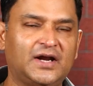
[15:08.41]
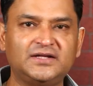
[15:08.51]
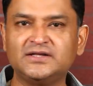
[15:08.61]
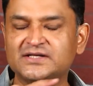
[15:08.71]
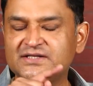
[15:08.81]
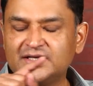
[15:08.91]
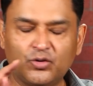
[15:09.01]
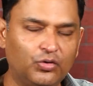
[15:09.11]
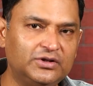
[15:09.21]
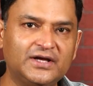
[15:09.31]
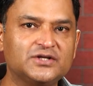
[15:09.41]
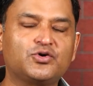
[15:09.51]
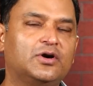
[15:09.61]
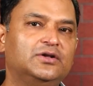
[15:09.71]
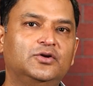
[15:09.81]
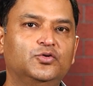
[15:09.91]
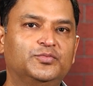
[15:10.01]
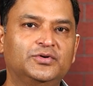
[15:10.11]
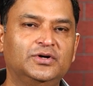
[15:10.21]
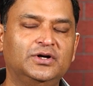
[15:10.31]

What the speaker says: But I think this whole thing is caught in the loop.